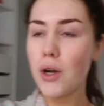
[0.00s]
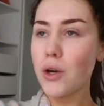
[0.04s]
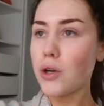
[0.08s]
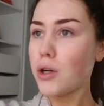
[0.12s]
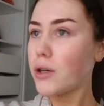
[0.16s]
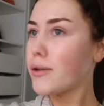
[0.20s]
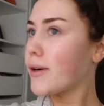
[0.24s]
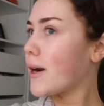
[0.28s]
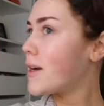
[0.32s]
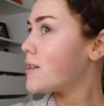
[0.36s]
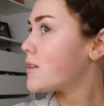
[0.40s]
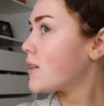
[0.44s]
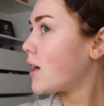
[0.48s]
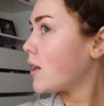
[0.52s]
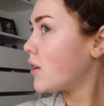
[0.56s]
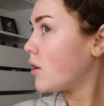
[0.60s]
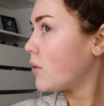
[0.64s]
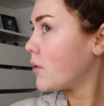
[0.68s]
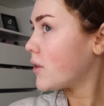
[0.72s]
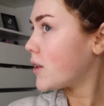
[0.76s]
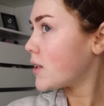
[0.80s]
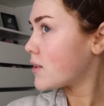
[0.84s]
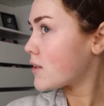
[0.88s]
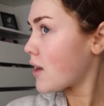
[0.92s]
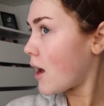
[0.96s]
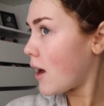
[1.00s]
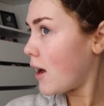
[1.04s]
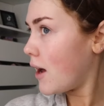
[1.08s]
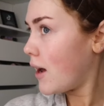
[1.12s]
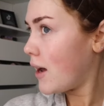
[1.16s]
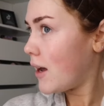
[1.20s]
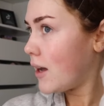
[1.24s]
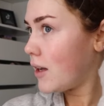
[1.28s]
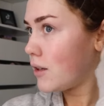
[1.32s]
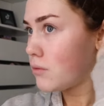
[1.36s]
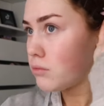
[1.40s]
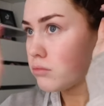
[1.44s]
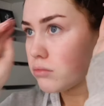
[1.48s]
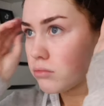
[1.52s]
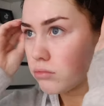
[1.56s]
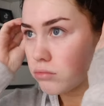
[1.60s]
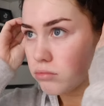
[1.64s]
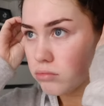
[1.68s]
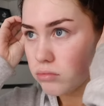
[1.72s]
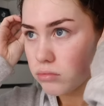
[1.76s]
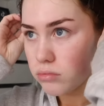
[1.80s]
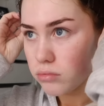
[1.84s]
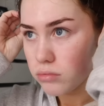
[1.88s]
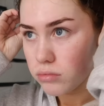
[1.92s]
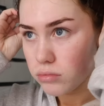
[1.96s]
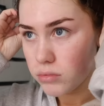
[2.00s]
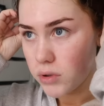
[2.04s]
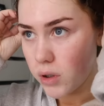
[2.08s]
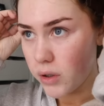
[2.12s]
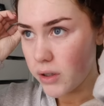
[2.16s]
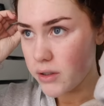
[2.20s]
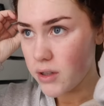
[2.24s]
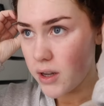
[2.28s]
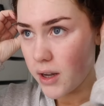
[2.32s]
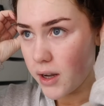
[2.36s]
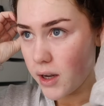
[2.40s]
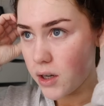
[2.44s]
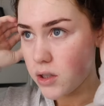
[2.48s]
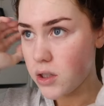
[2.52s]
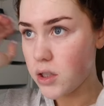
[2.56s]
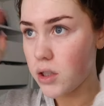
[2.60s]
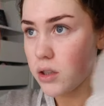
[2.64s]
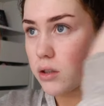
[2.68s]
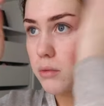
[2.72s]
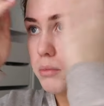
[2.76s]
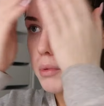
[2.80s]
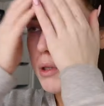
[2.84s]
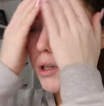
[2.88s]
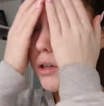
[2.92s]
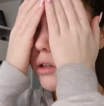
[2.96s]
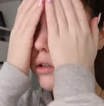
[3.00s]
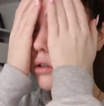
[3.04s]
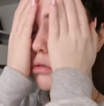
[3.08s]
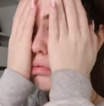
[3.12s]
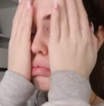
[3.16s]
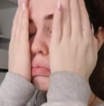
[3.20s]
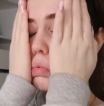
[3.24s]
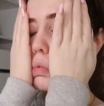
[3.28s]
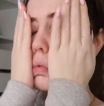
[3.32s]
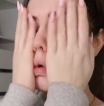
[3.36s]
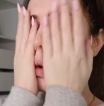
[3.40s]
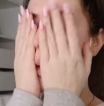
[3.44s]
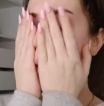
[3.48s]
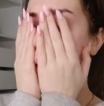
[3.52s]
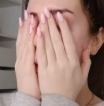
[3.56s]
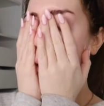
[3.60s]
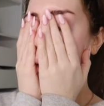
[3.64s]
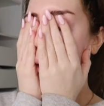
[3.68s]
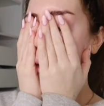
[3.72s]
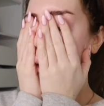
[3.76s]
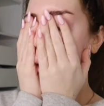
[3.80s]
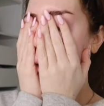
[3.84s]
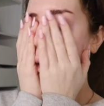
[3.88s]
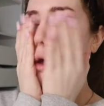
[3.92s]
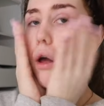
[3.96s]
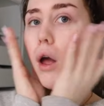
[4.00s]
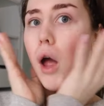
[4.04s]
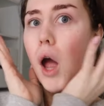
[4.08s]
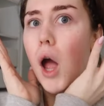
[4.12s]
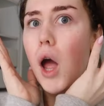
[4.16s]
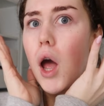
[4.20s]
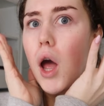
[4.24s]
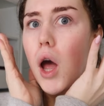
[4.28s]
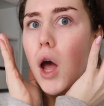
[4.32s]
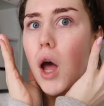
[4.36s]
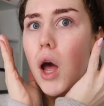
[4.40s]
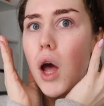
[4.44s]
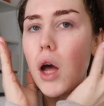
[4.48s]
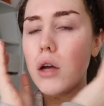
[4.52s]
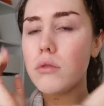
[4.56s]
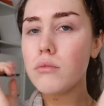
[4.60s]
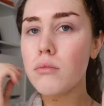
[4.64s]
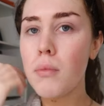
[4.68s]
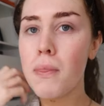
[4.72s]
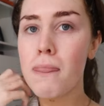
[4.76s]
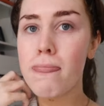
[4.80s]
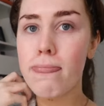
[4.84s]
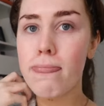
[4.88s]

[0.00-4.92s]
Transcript: how crazy I look with this hair. No, because I actually look bald. Ah!